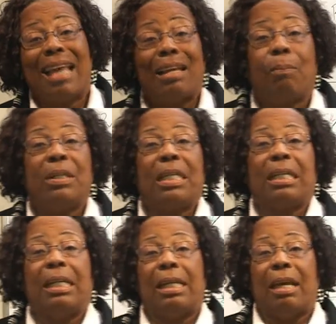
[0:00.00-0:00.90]
that
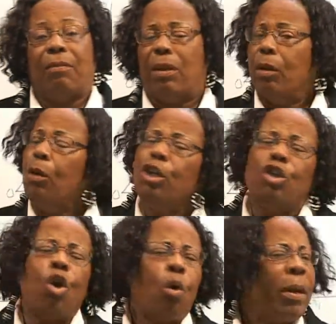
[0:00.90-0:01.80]
particular level.
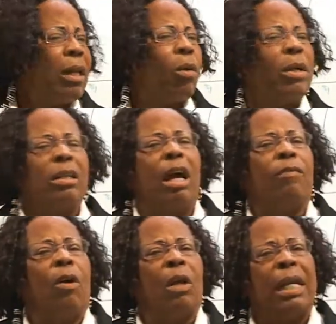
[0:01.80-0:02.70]
No, we're not going to
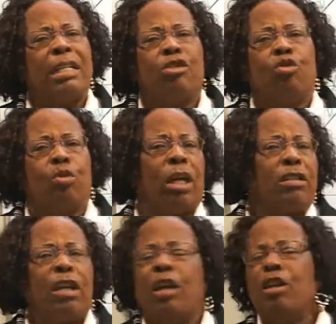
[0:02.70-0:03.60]
have all A
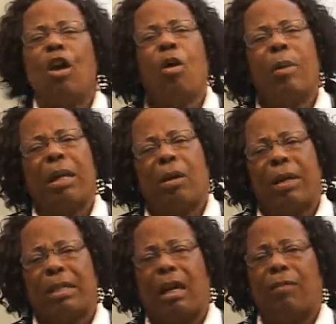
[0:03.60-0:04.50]
students. No, we're not
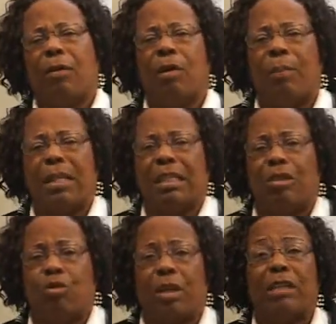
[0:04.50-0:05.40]
going to have all B
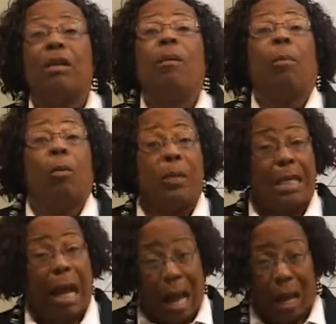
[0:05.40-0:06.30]
students. But we
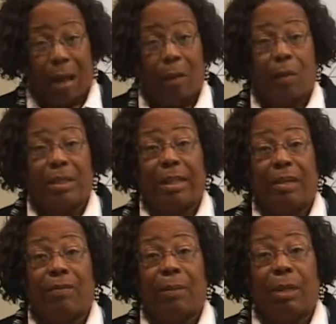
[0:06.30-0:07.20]
are going to
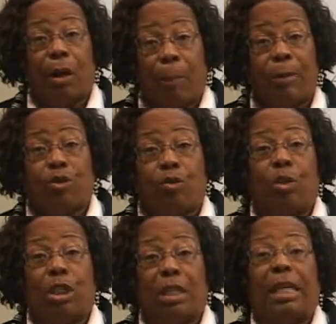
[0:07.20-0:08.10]
give them the
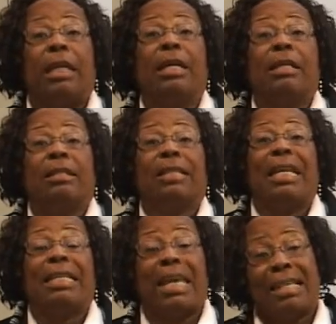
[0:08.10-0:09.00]
opportunity to
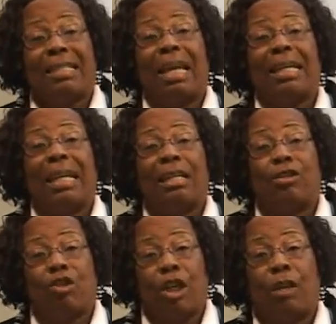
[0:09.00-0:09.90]
say, yes, I can
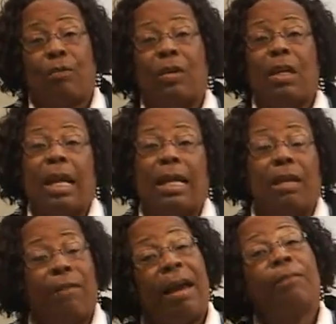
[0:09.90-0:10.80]
achieve. And
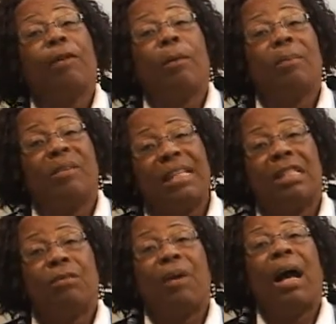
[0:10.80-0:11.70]
if I have come
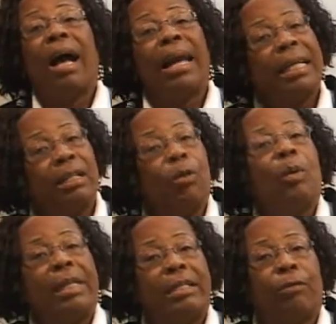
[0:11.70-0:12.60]
this far, I can go a
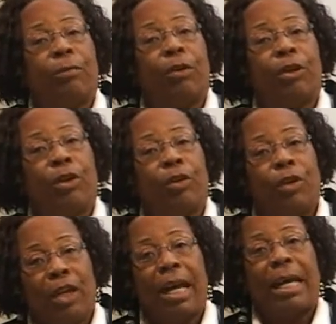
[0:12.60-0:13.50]
little further.
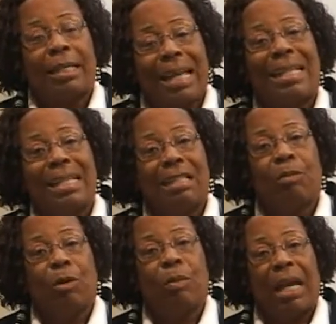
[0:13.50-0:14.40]
And that is
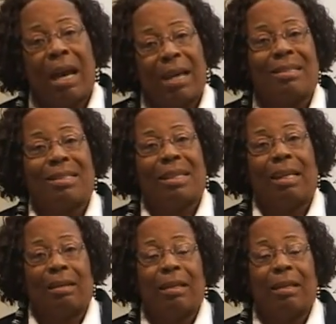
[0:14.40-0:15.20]
what we're asking.